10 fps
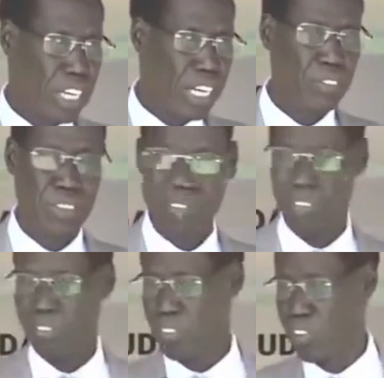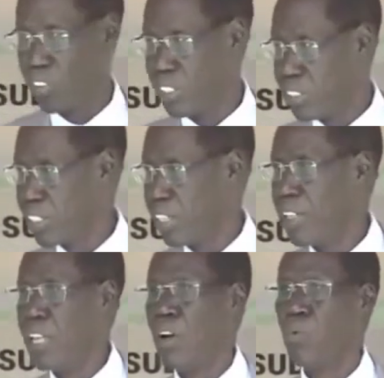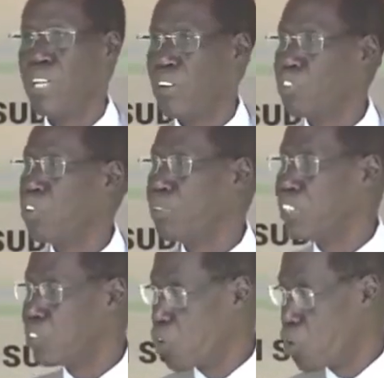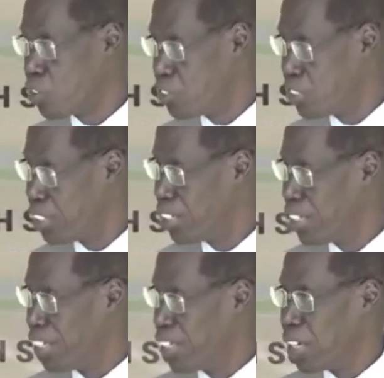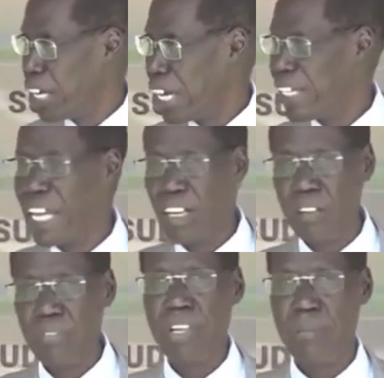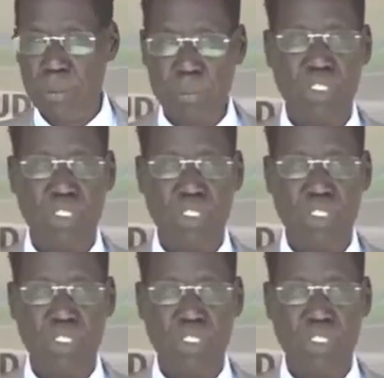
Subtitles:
you haven't forgotten this. We have so many roads, and none of them is moving.